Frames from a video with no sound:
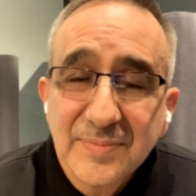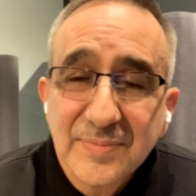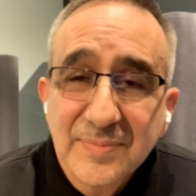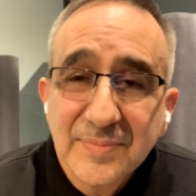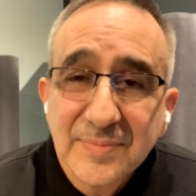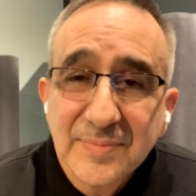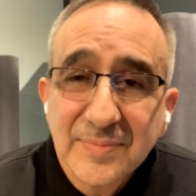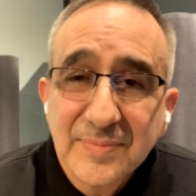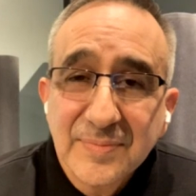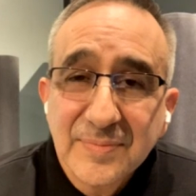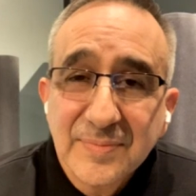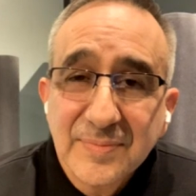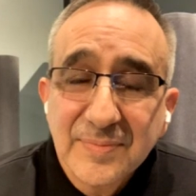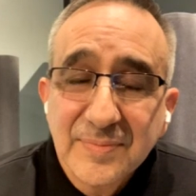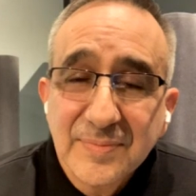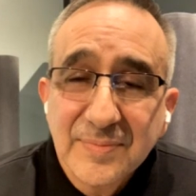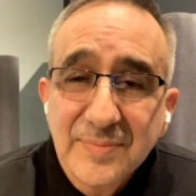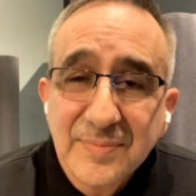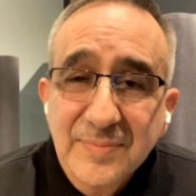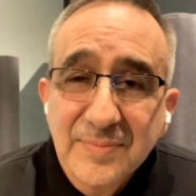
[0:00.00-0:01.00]

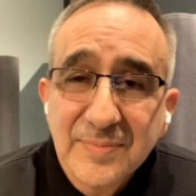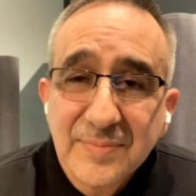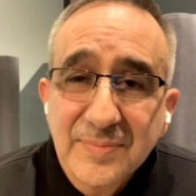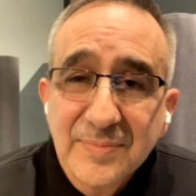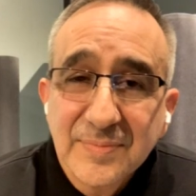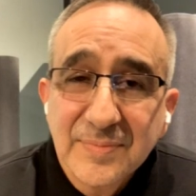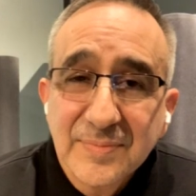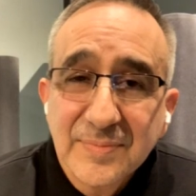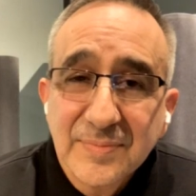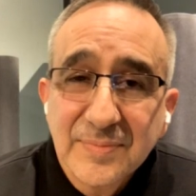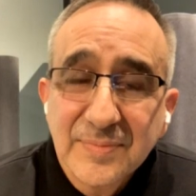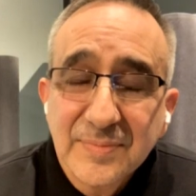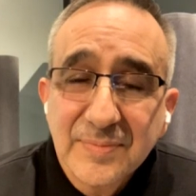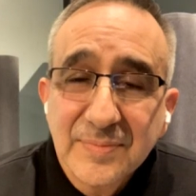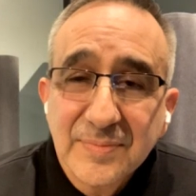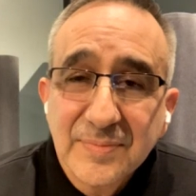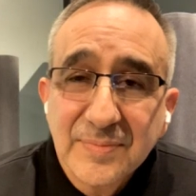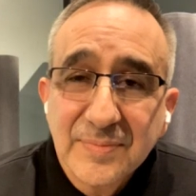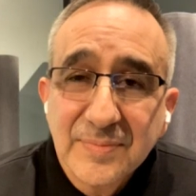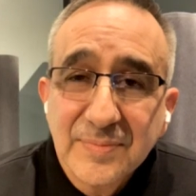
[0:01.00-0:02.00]

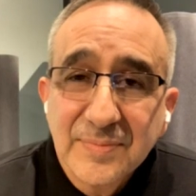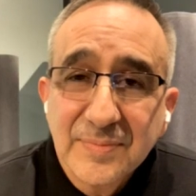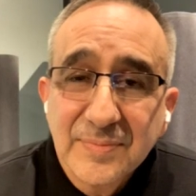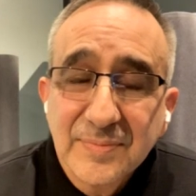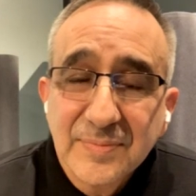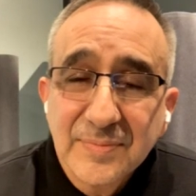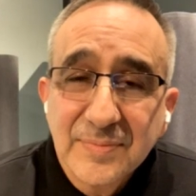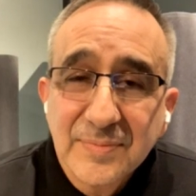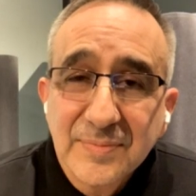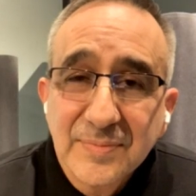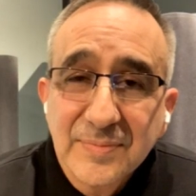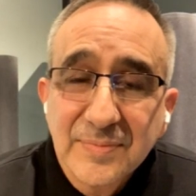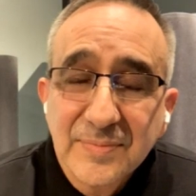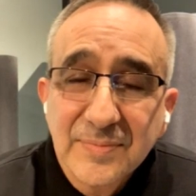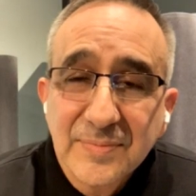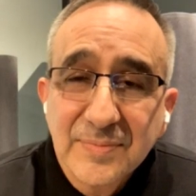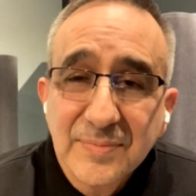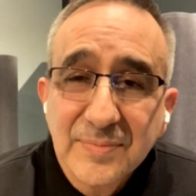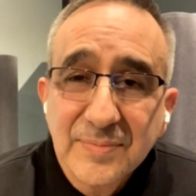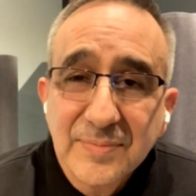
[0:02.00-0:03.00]

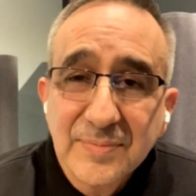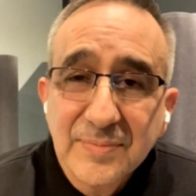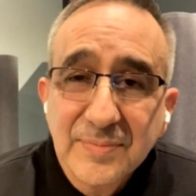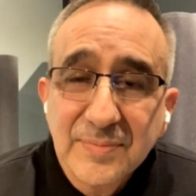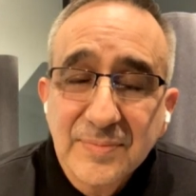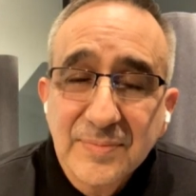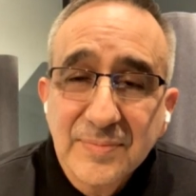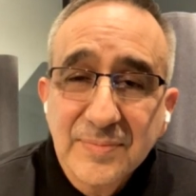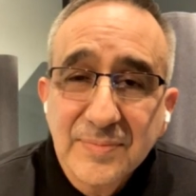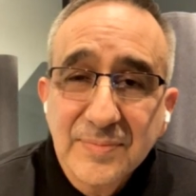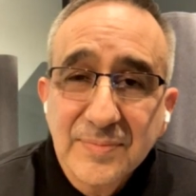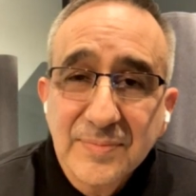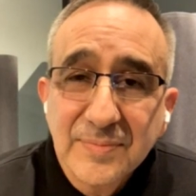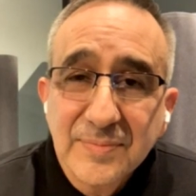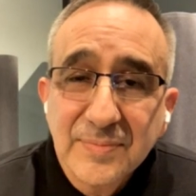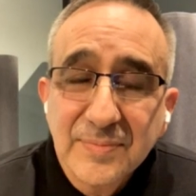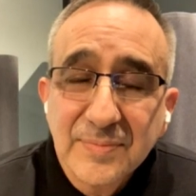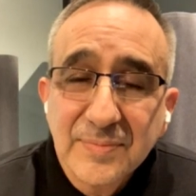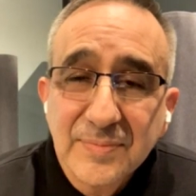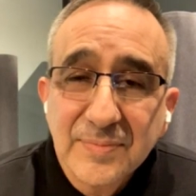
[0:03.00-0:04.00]

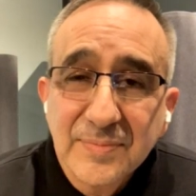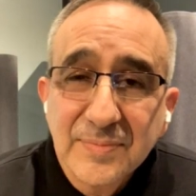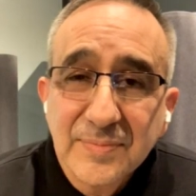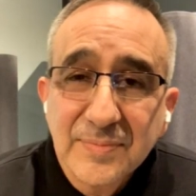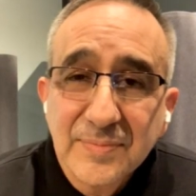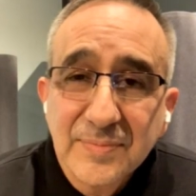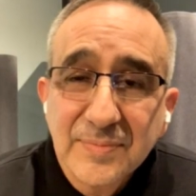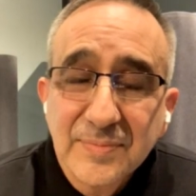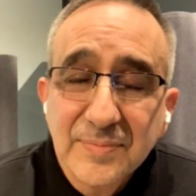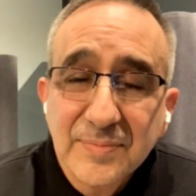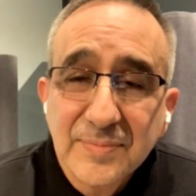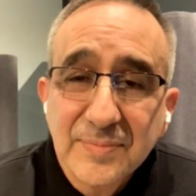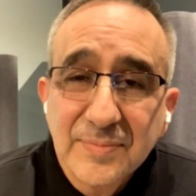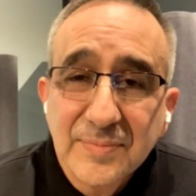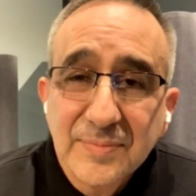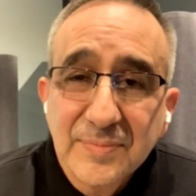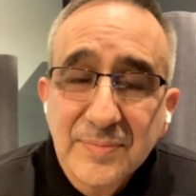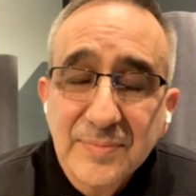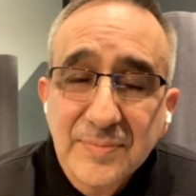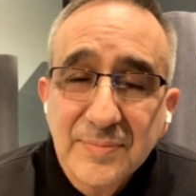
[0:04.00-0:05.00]

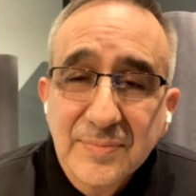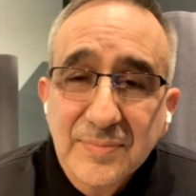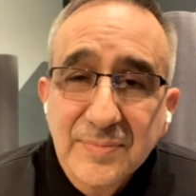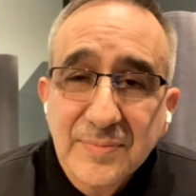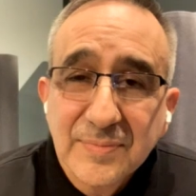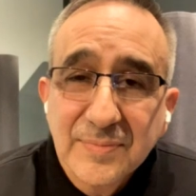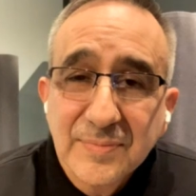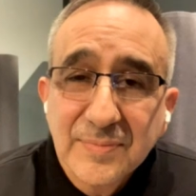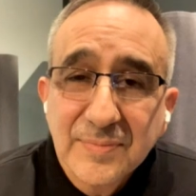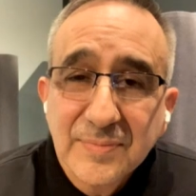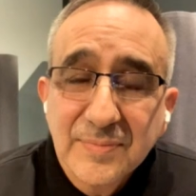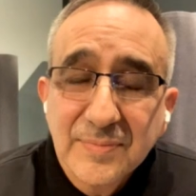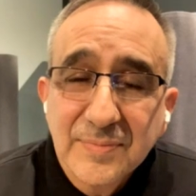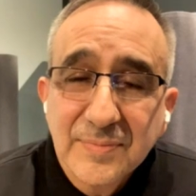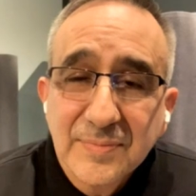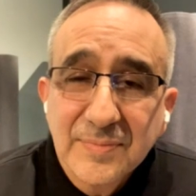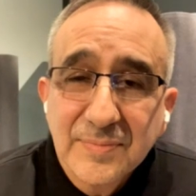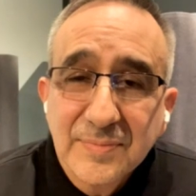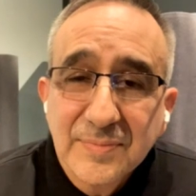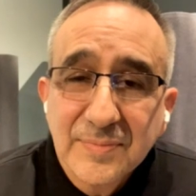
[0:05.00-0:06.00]

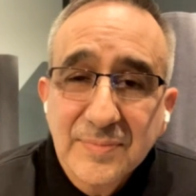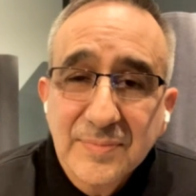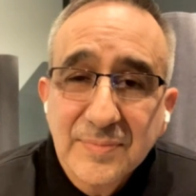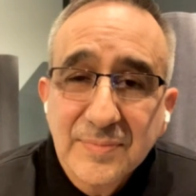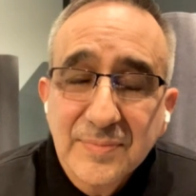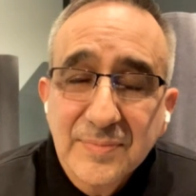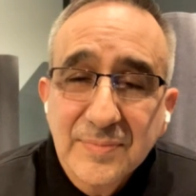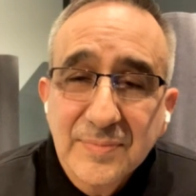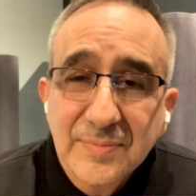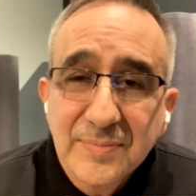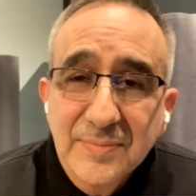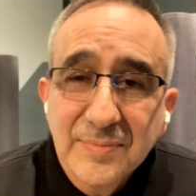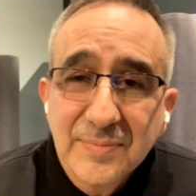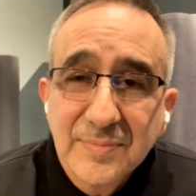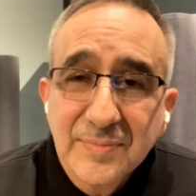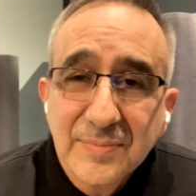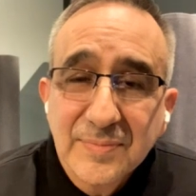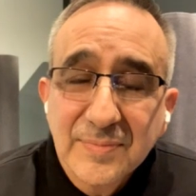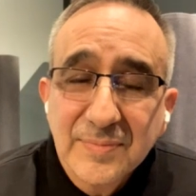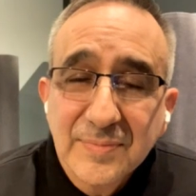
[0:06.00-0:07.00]

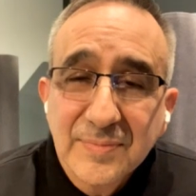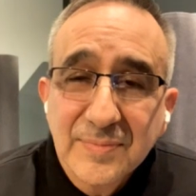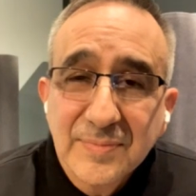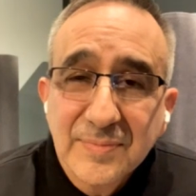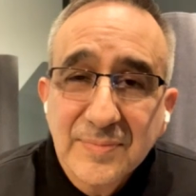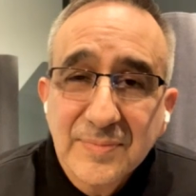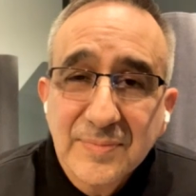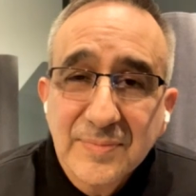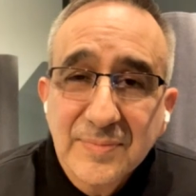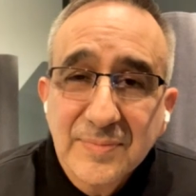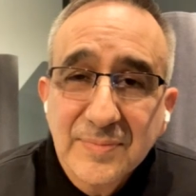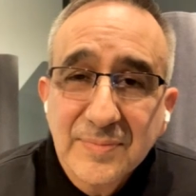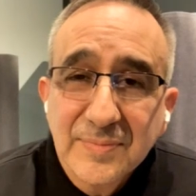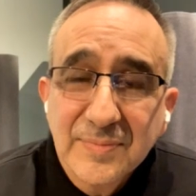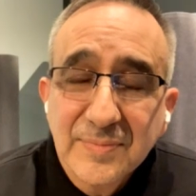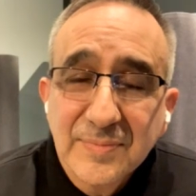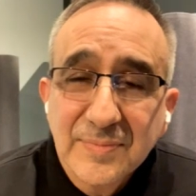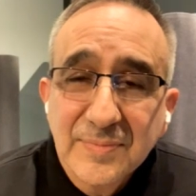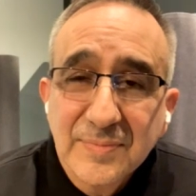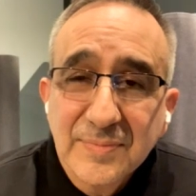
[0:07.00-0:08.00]
This person isn't speaking.